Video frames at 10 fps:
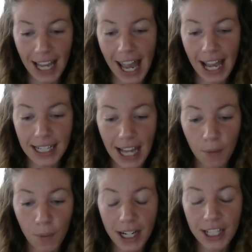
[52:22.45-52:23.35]
and I
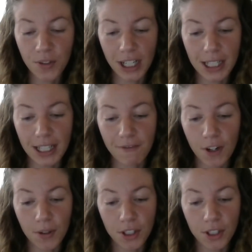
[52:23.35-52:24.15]
want to direct folks